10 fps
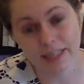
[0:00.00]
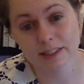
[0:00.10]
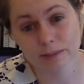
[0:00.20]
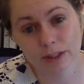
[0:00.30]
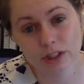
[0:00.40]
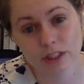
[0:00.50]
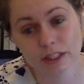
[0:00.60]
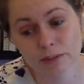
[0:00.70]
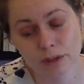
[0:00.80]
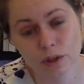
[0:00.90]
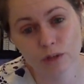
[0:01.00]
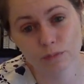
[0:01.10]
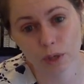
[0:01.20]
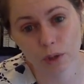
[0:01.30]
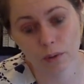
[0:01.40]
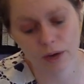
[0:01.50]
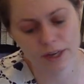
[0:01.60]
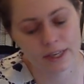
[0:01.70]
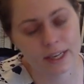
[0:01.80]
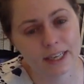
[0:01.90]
especially in the middle of book 1.